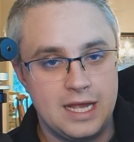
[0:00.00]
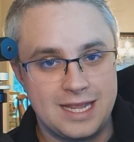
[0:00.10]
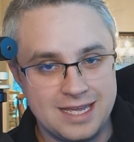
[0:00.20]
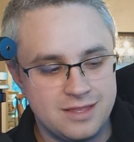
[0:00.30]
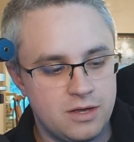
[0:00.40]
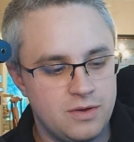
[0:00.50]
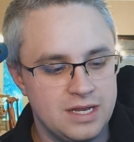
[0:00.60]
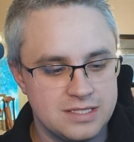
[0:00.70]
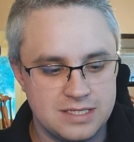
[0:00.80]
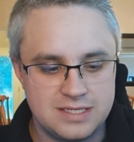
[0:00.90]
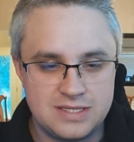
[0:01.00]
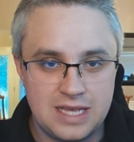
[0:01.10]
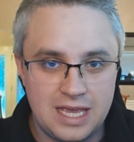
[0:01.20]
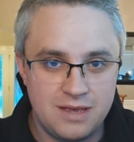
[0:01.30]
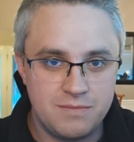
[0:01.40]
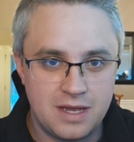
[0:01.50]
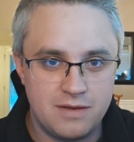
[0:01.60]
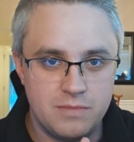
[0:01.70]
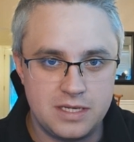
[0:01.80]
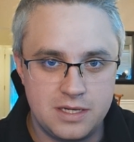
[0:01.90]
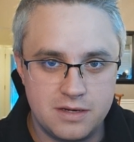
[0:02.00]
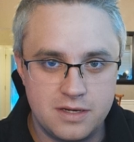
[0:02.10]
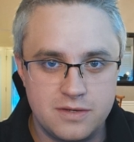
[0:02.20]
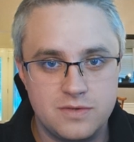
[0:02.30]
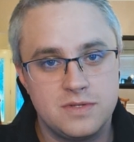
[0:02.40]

Again, though, it is the same kind of material,